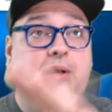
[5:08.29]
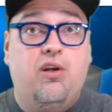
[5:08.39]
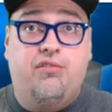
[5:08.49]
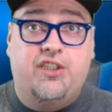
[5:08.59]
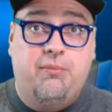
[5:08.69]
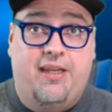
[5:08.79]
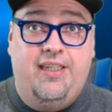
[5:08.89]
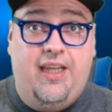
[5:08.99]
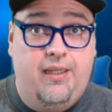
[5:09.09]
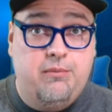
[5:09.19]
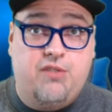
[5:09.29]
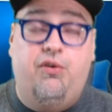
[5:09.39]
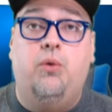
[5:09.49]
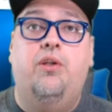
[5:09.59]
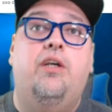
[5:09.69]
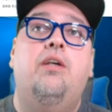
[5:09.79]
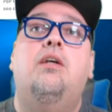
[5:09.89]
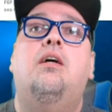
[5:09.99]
it over to my games folder.